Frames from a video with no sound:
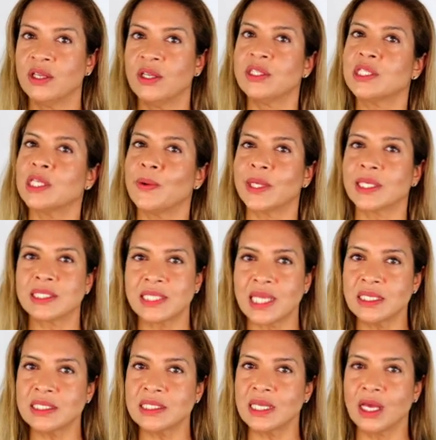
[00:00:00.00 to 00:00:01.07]
So
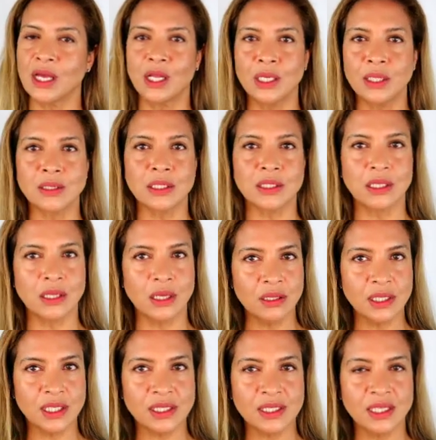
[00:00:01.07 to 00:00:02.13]
extensor hallucis
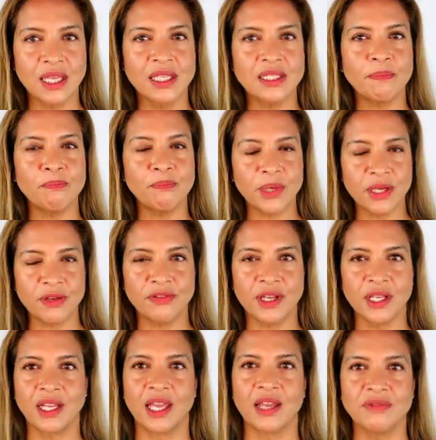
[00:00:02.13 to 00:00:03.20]
longus is a
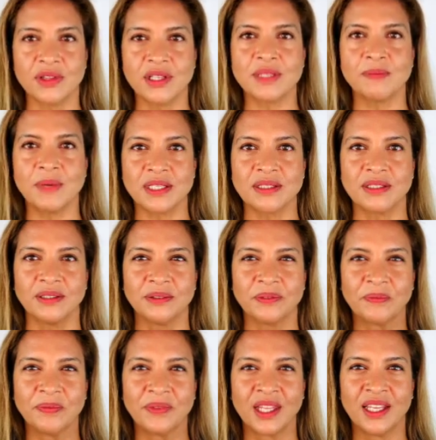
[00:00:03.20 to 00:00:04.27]
perfect name for this muscle.
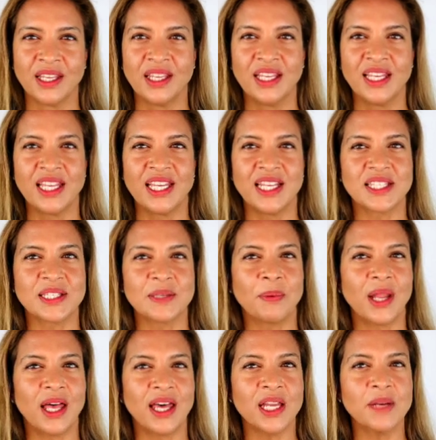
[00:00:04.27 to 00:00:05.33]
It is
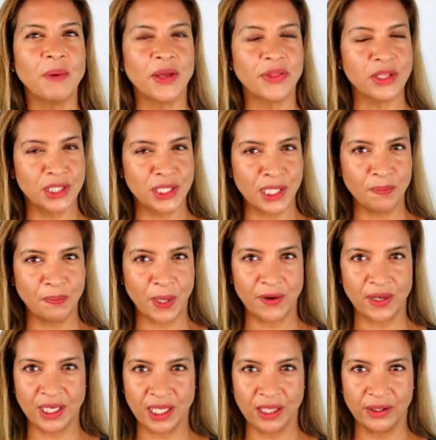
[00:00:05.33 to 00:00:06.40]
supplied by the deep
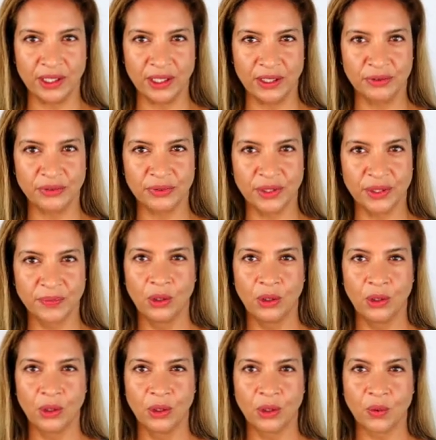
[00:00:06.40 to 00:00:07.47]
peroneal
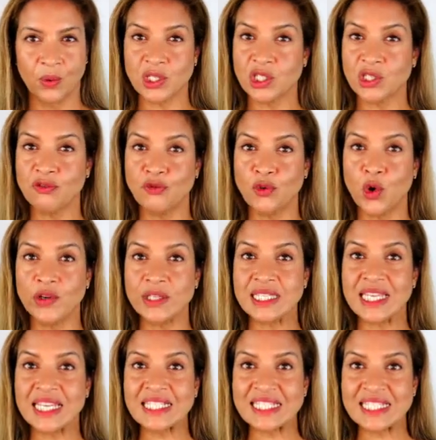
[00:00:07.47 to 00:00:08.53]
nerve. Question 4 is
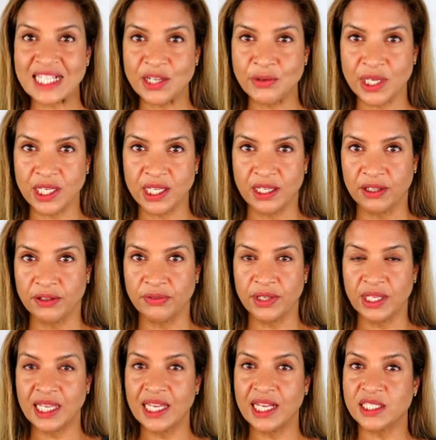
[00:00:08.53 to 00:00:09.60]
the axillary nerve.
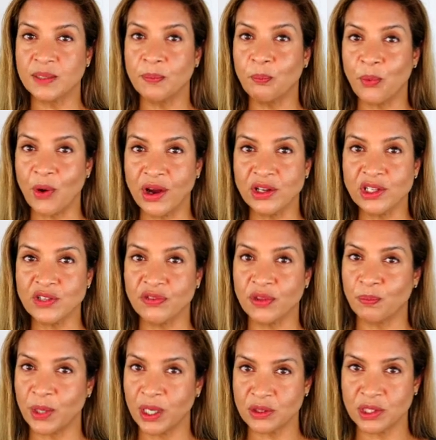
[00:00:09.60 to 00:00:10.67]
It is a branch of the
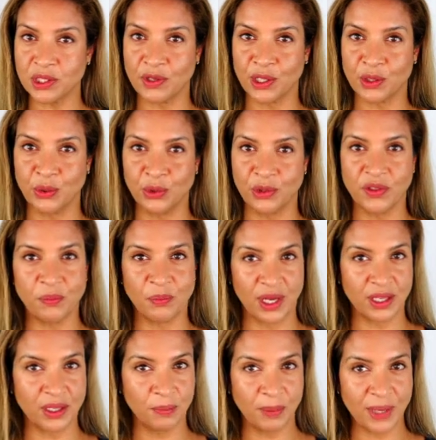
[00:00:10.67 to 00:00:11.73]
posterior cord of the
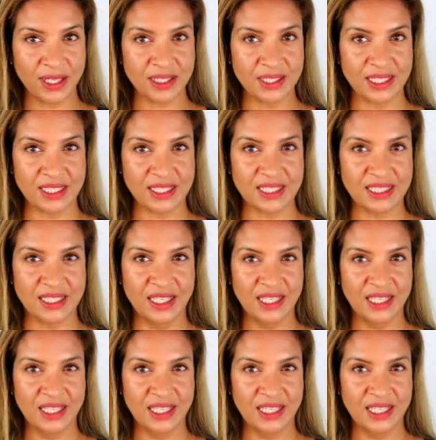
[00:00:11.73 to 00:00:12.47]
brachial plexus.